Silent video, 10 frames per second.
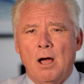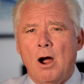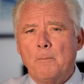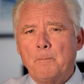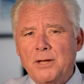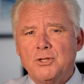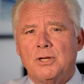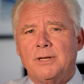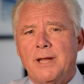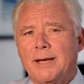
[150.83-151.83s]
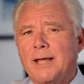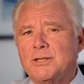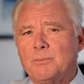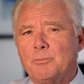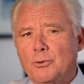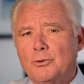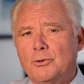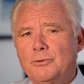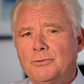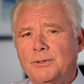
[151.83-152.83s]
Our pension debt has
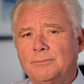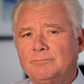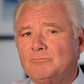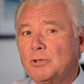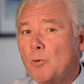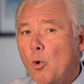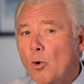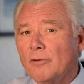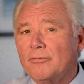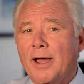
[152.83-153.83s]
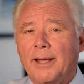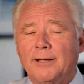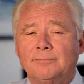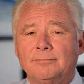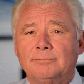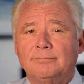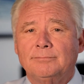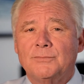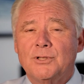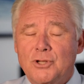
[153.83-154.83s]
improved from horrifying
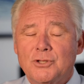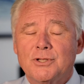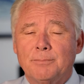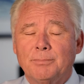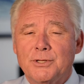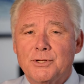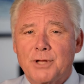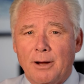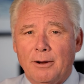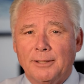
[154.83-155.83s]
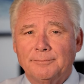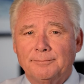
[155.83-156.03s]
to just simply scary.